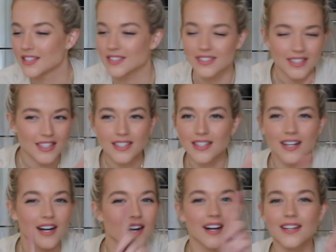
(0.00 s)
don't go
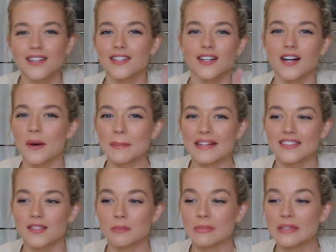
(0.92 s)
in the
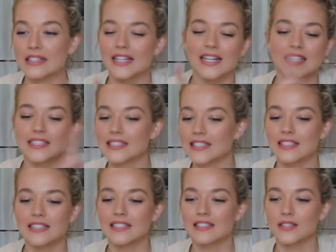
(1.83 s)
comments and be like, you know,
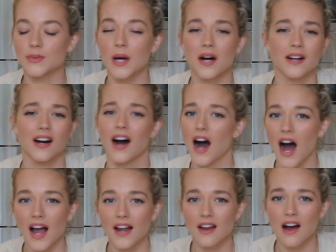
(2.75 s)
it's wrong.
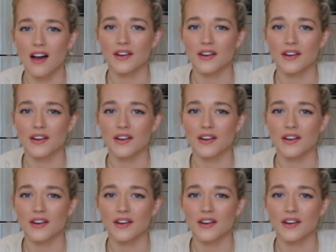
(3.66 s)
I